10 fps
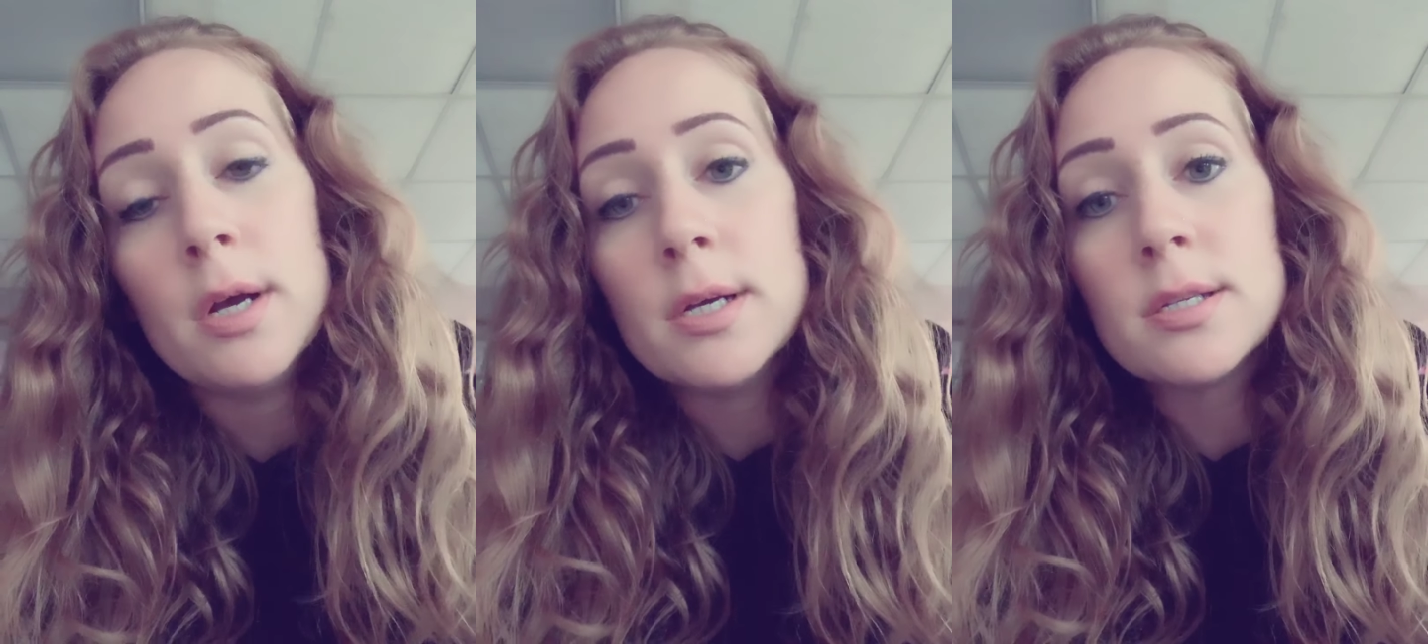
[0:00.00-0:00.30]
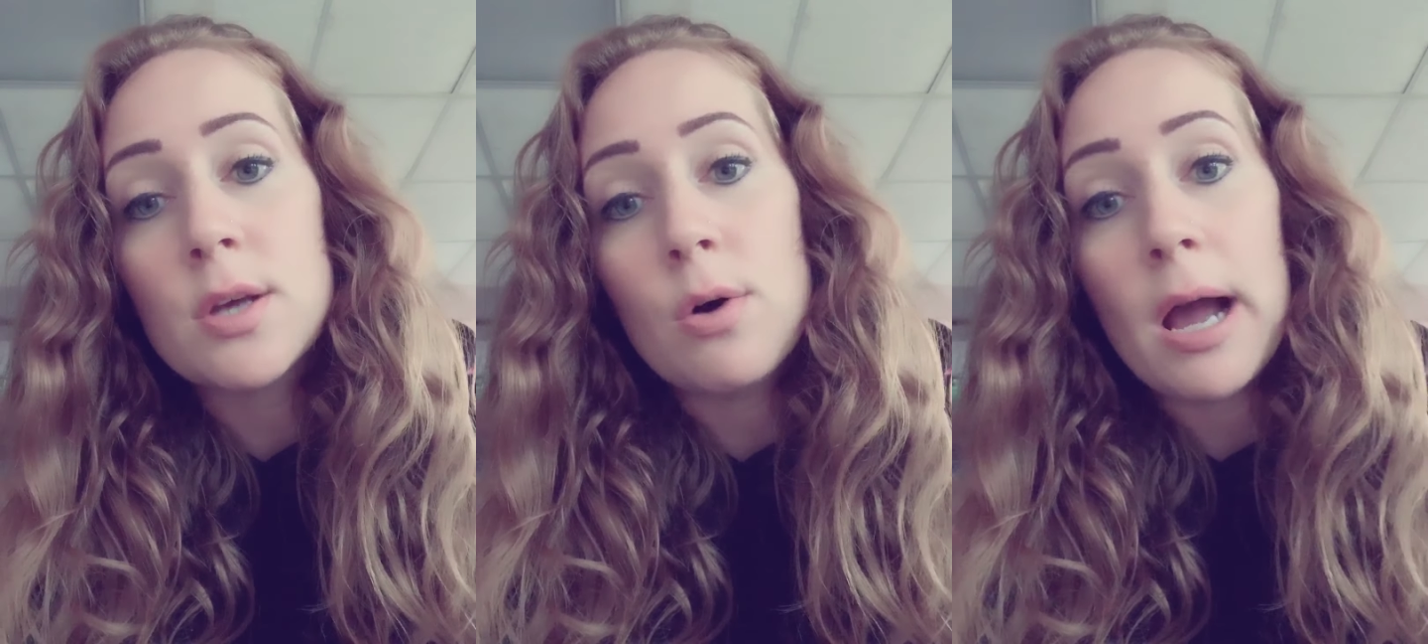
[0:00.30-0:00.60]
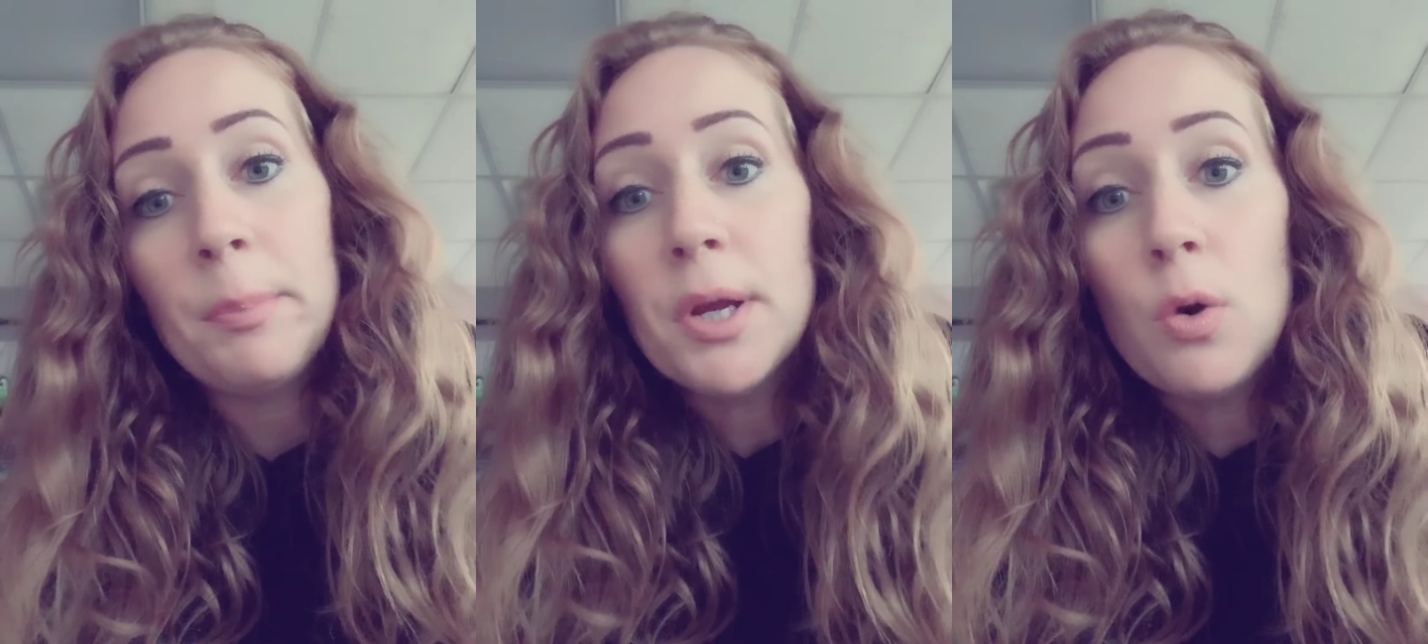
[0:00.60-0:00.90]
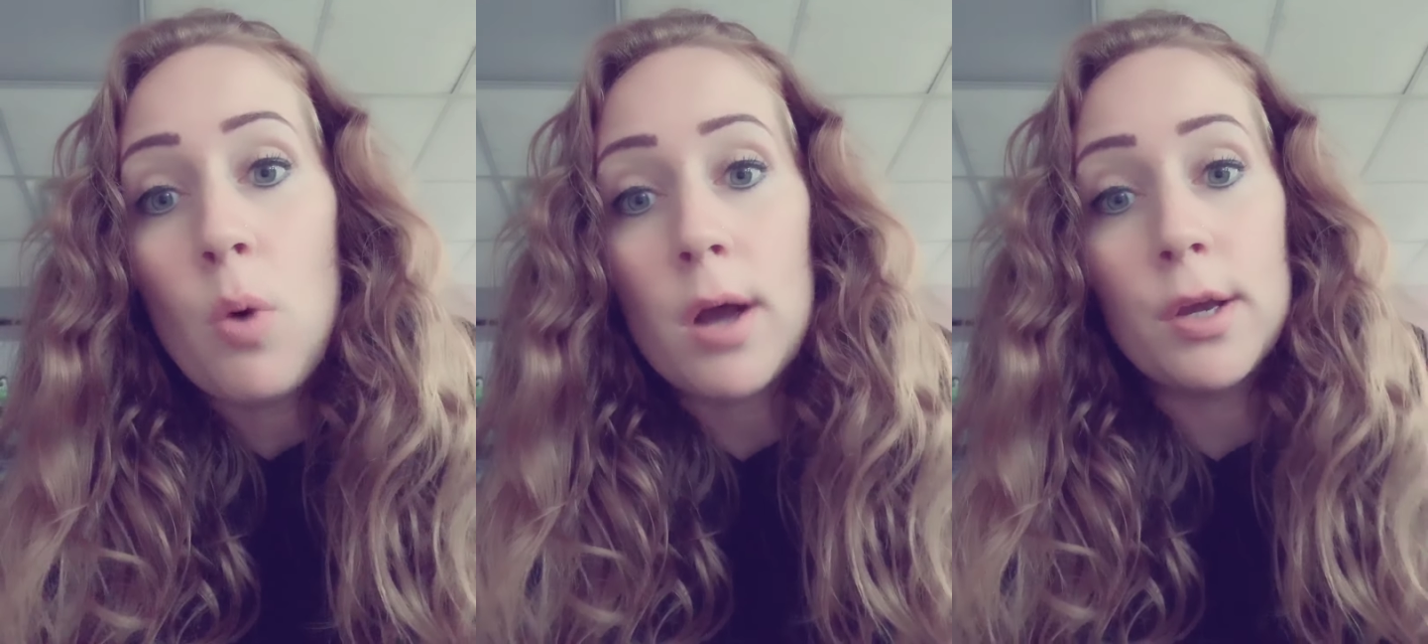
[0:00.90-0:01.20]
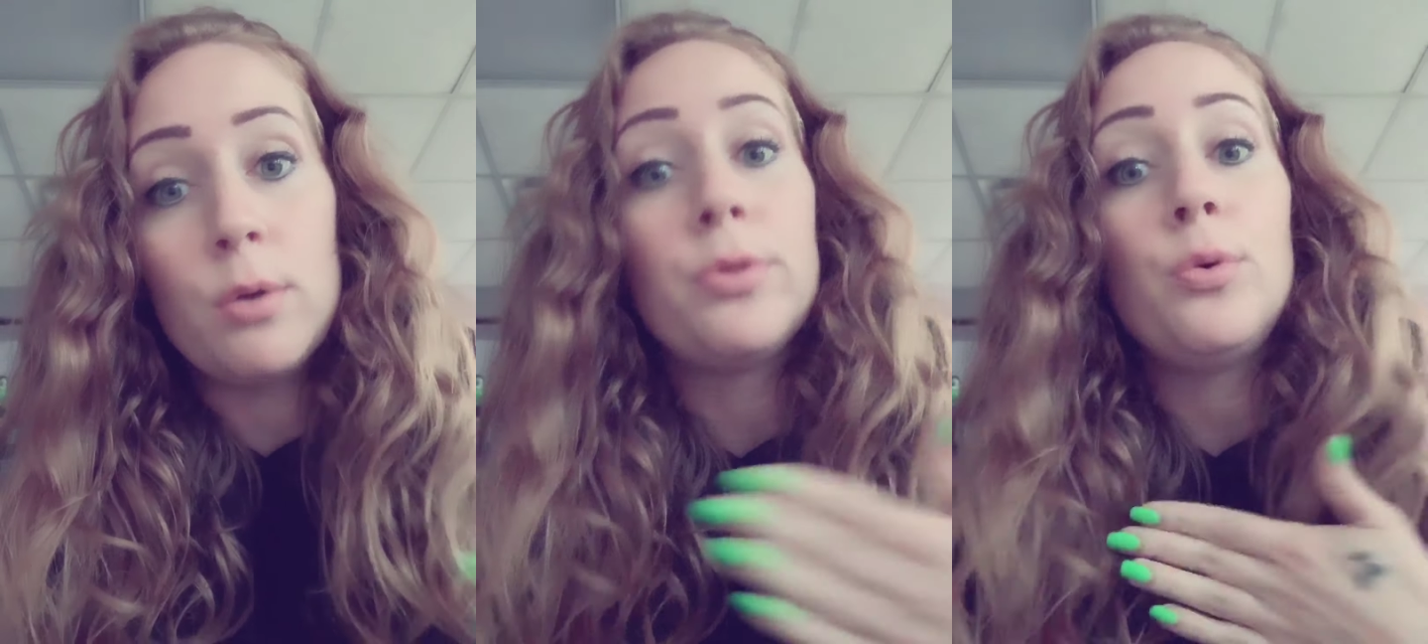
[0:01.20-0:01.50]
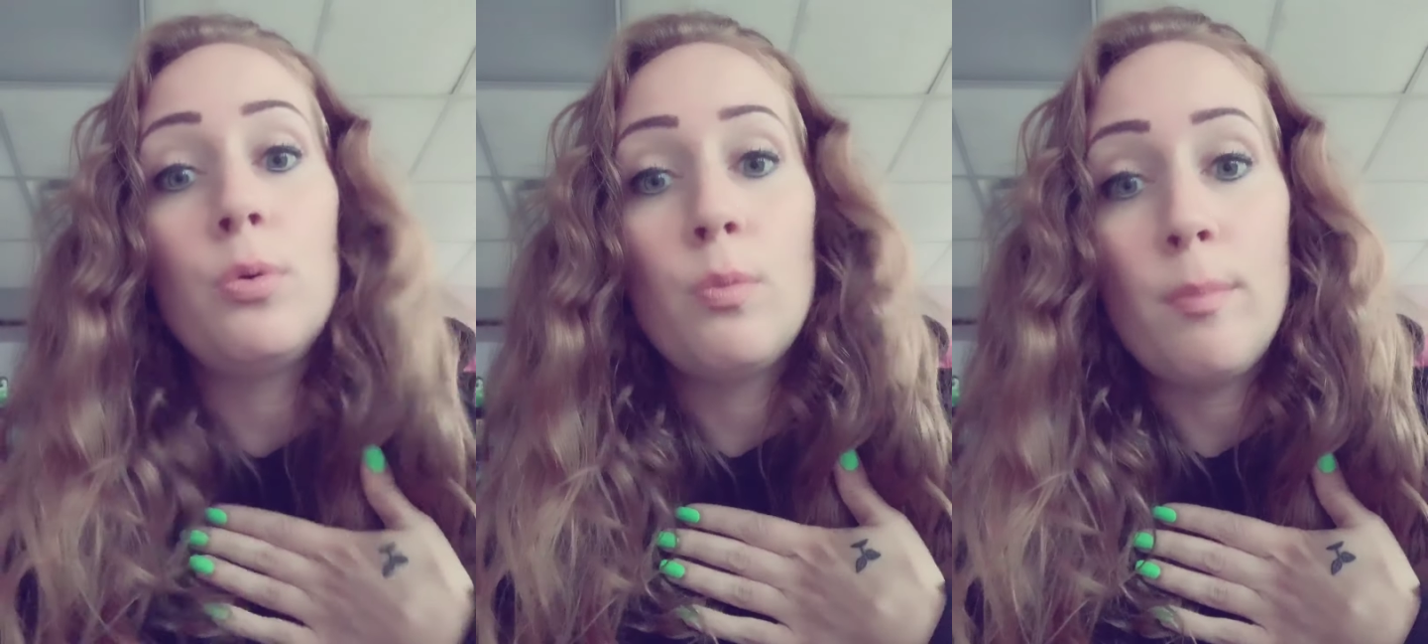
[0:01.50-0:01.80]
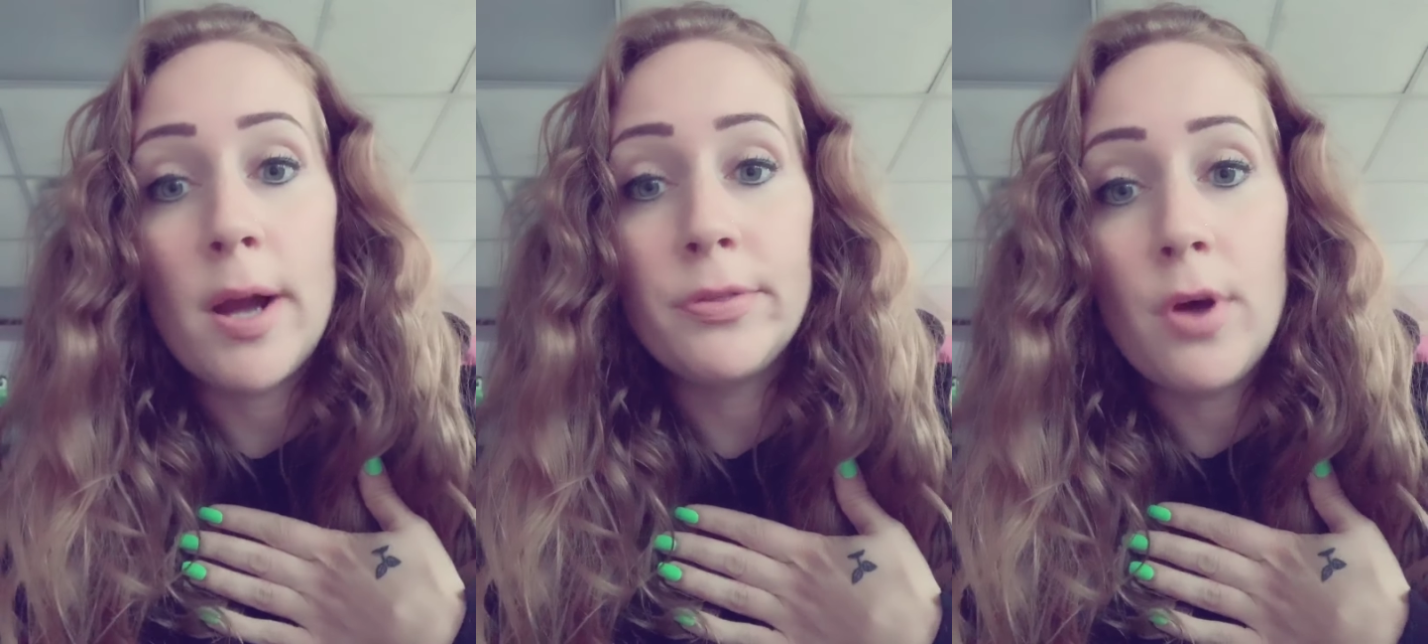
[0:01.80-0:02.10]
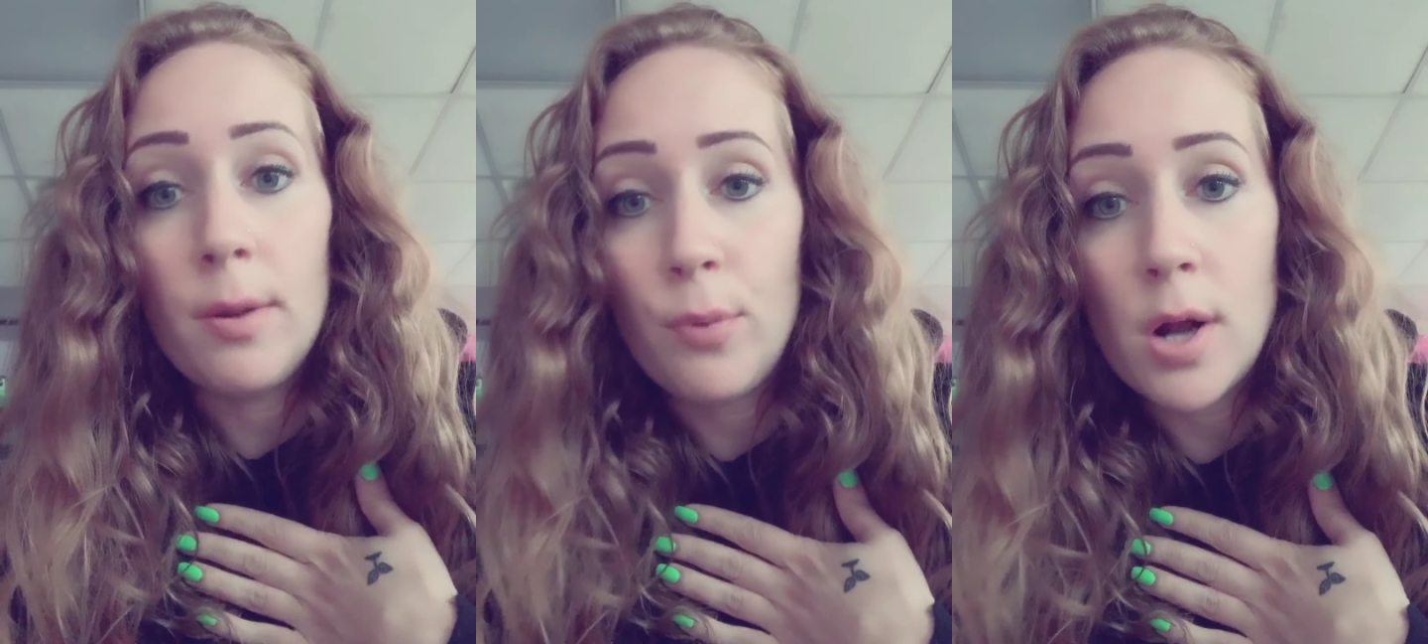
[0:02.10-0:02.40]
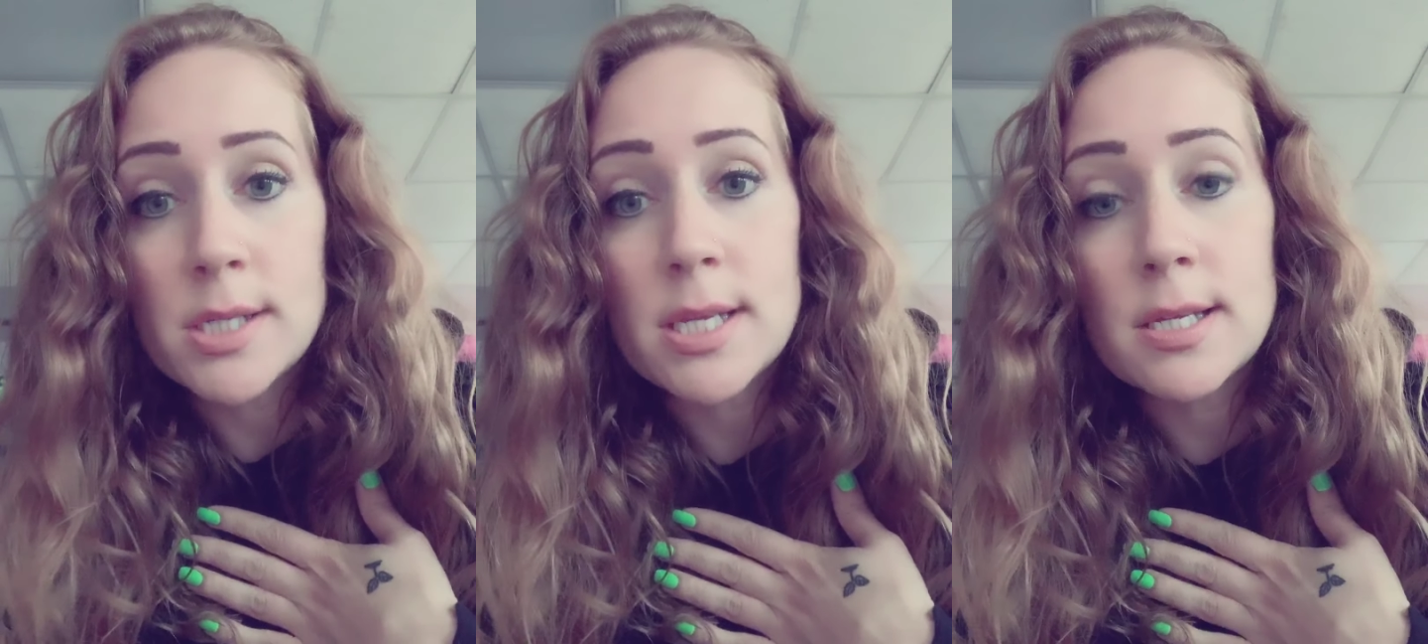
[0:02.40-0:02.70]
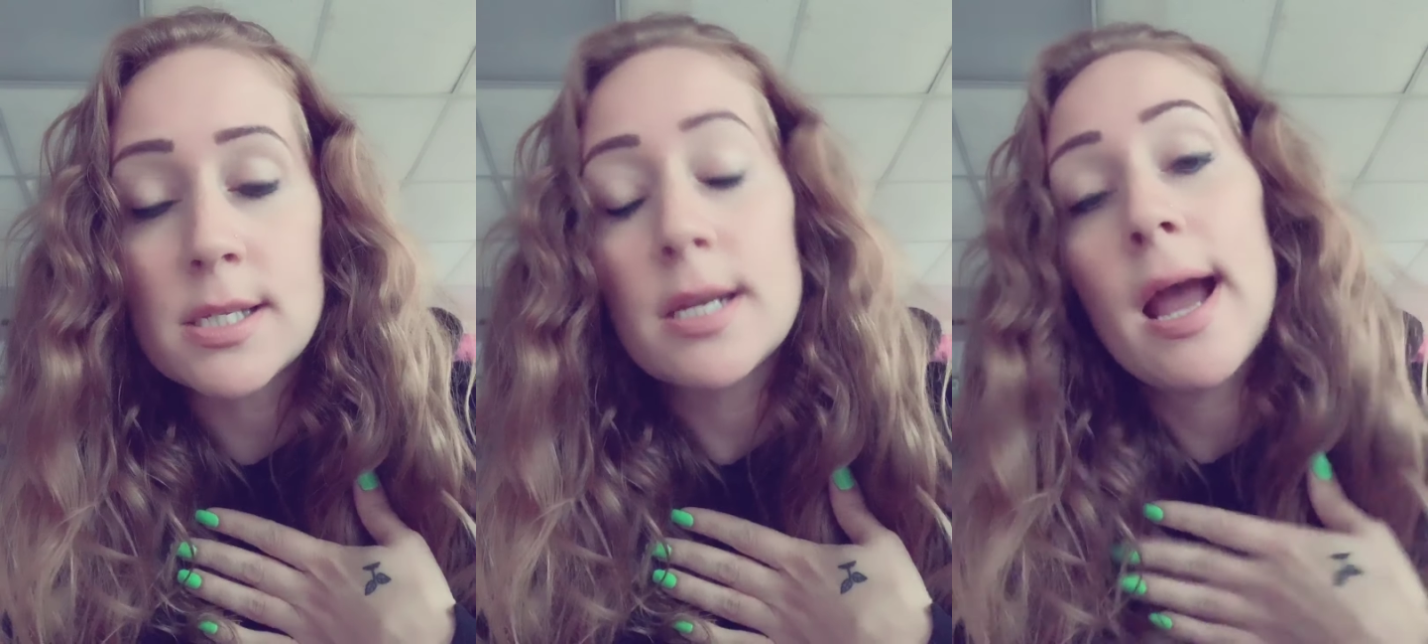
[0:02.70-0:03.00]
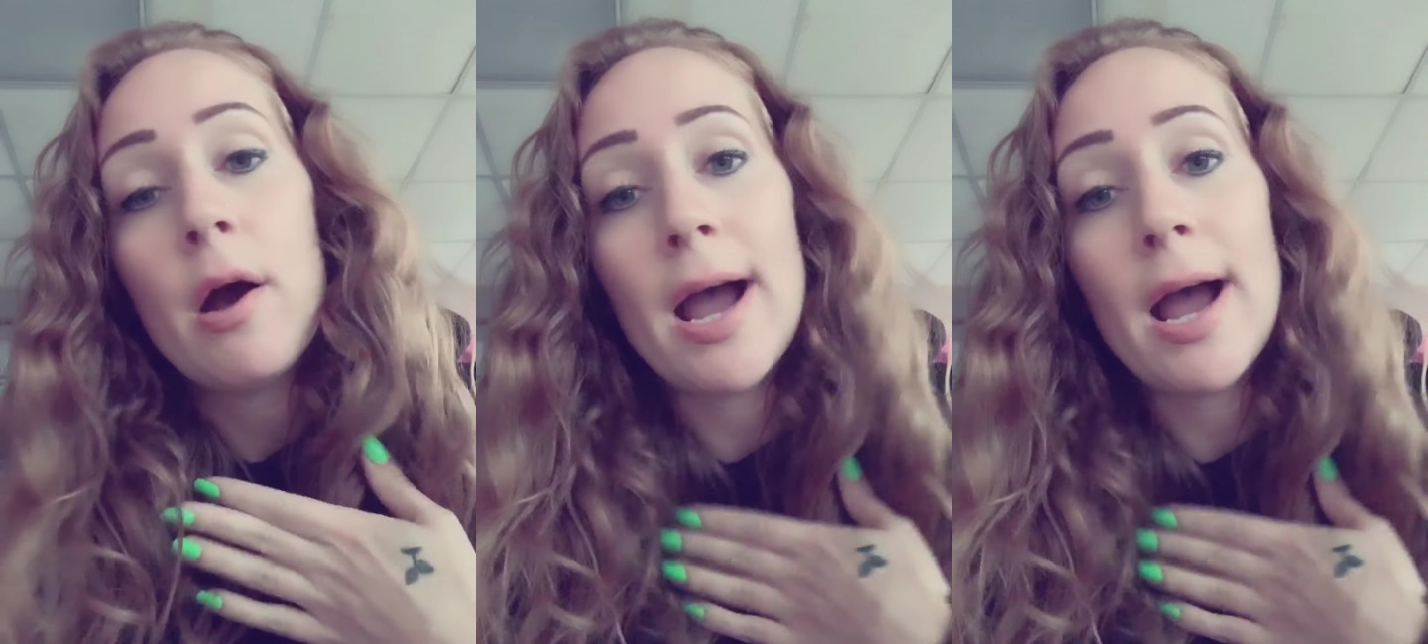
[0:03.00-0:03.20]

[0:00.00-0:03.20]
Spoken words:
So I'm going to walk you through my thought process and how